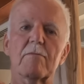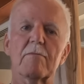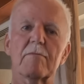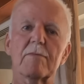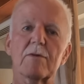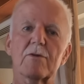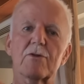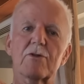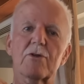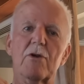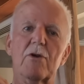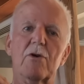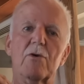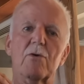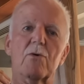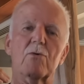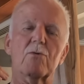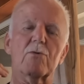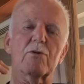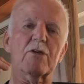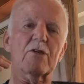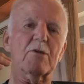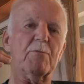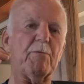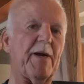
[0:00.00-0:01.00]
So
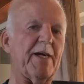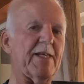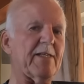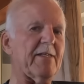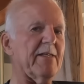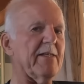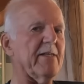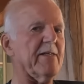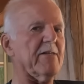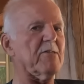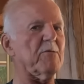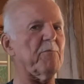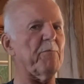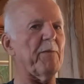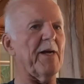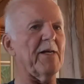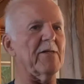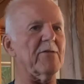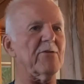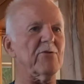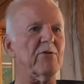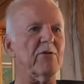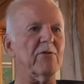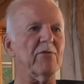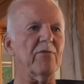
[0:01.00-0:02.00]
despite the
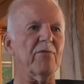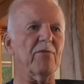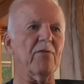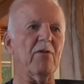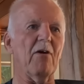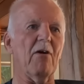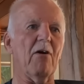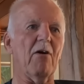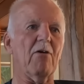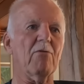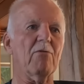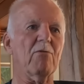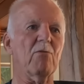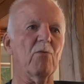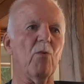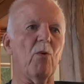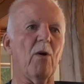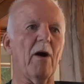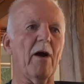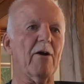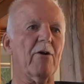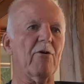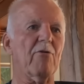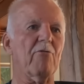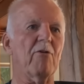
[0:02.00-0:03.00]
expense of long
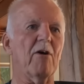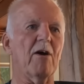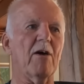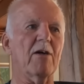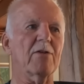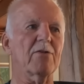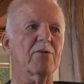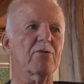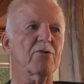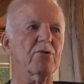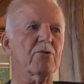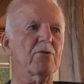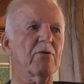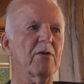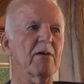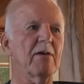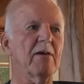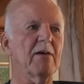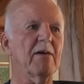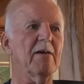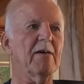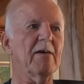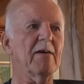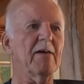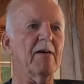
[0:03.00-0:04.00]
wire runs
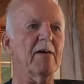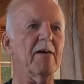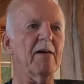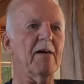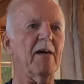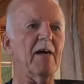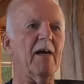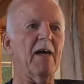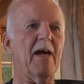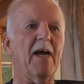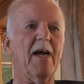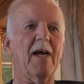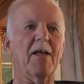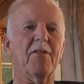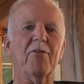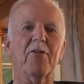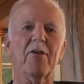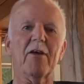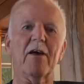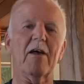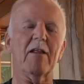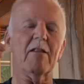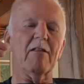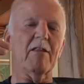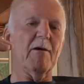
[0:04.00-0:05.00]
and
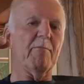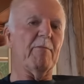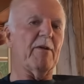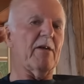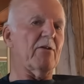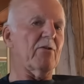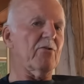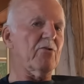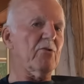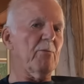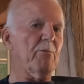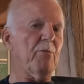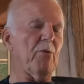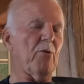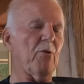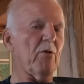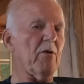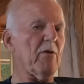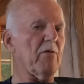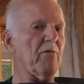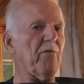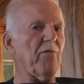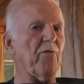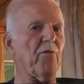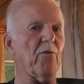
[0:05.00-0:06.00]
the limited
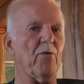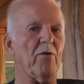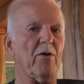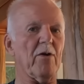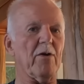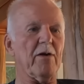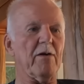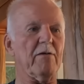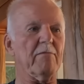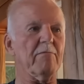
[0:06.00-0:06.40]
support for